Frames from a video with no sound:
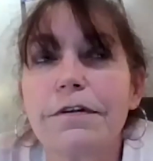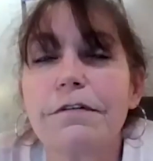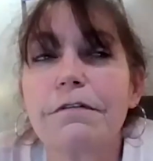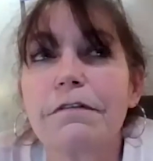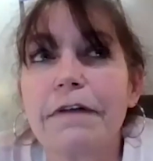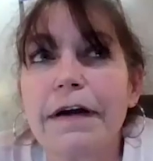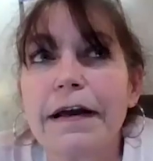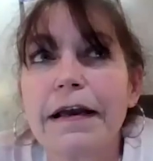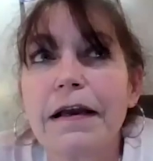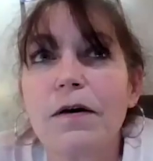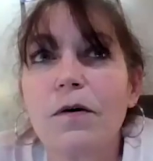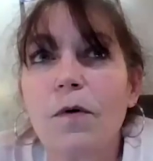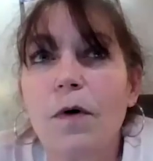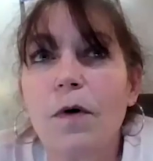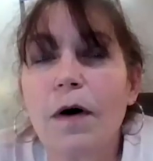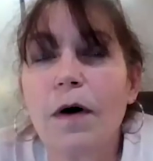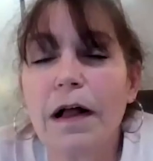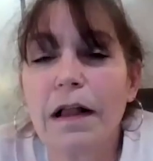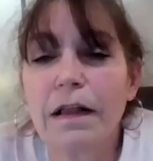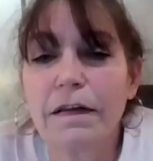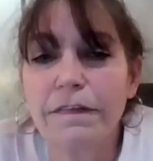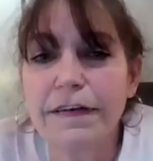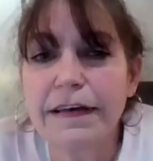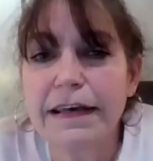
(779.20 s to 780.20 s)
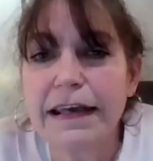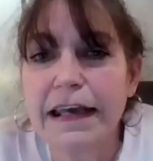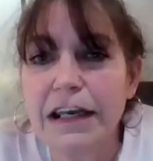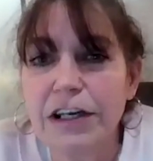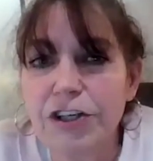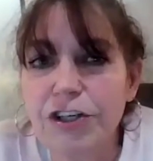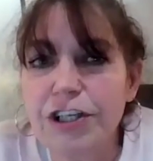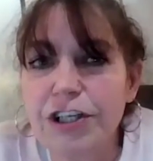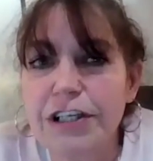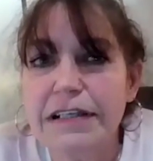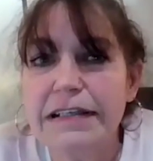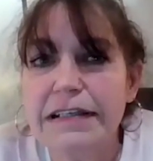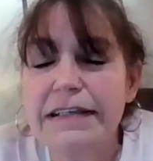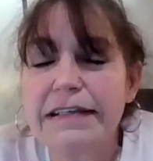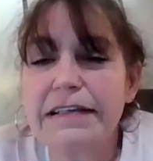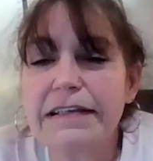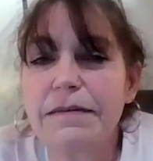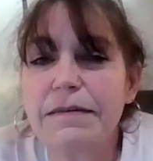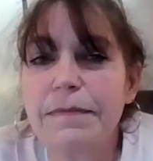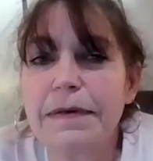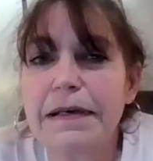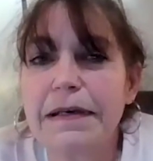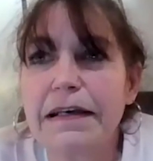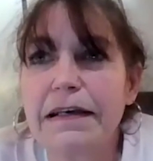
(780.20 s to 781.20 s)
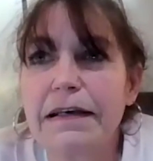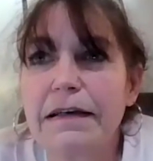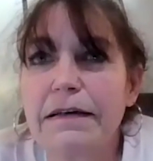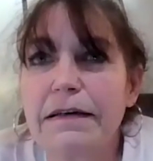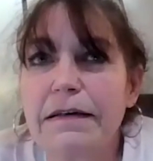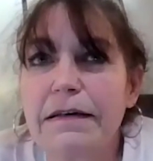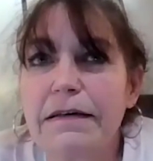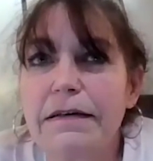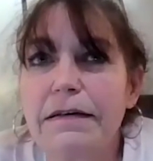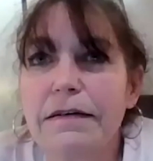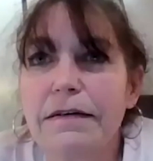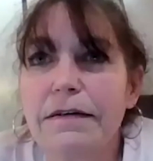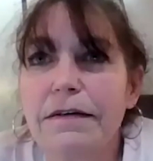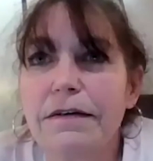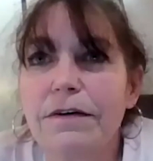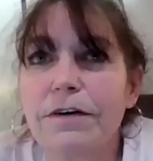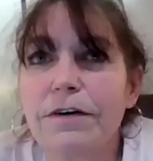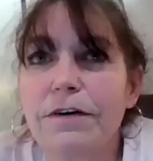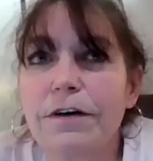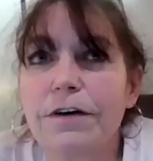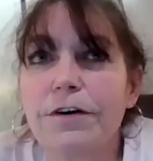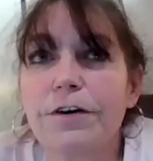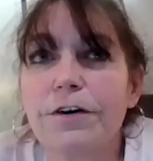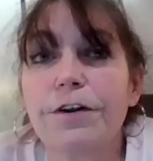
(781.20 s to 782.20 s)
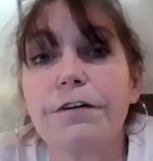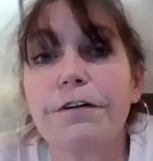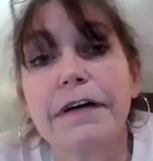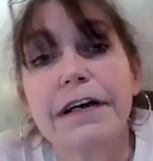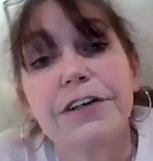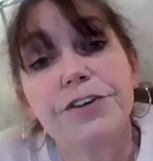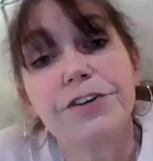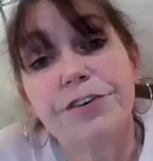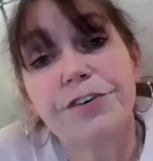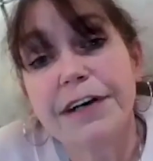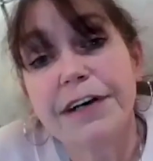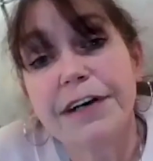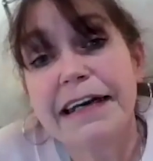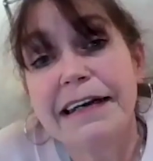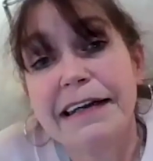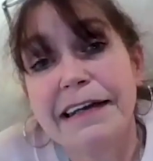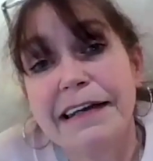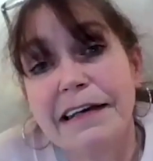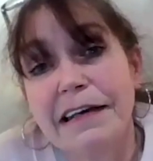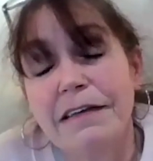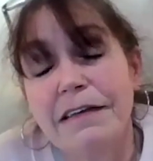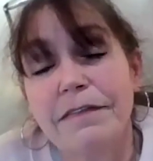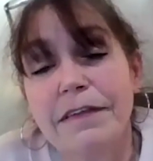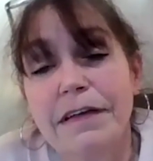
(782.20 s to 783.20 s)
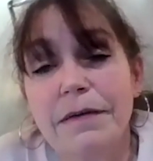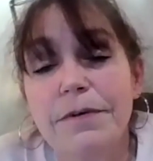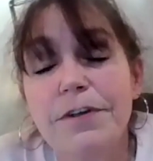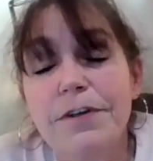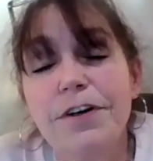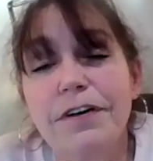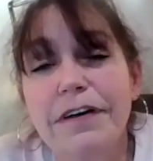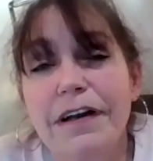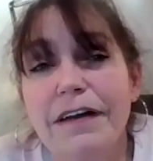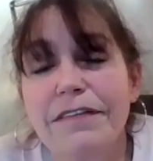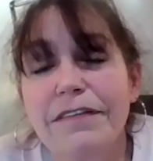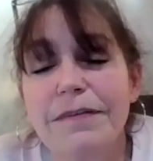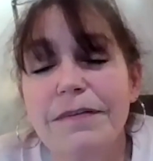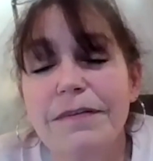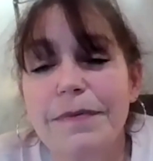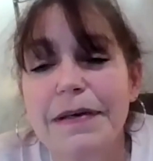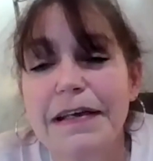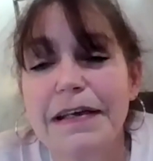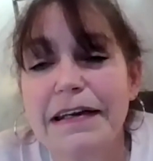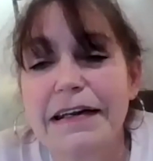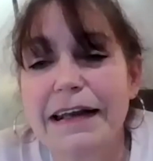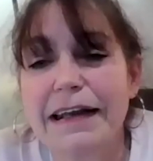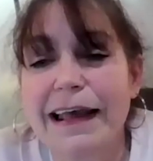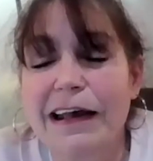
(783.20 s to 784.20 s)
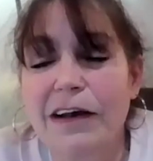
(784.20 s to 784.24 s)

the right qualifications to be, or the right training even. I mean, you don't have to be an